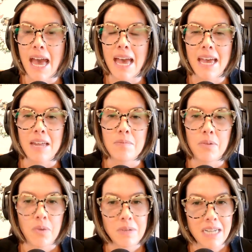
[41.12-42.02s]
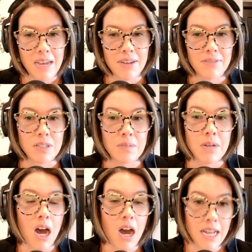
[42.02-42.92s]
And before we dive in, for some
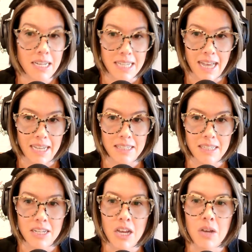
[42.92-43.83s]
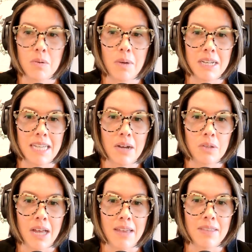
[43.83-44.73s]
context, we wanted to
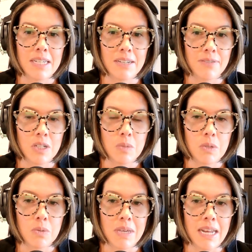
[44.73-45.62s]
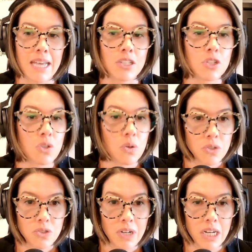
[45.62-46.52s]
outline the difference between a
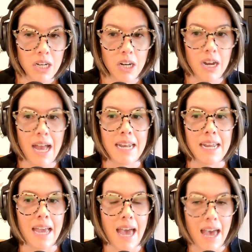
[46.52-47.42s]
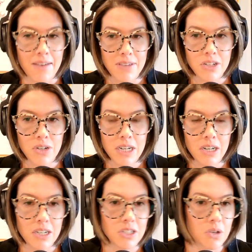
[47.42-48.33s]
social drinker and a heavy
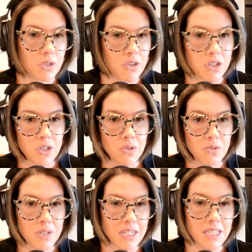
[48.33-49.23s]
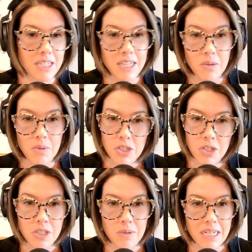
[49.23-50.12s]
drinker, as those are the two
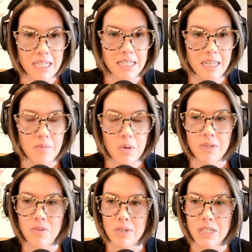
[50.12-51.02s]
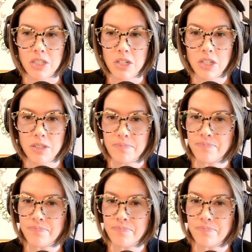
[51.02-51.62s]
distinguishers that we tend to see in most of the research.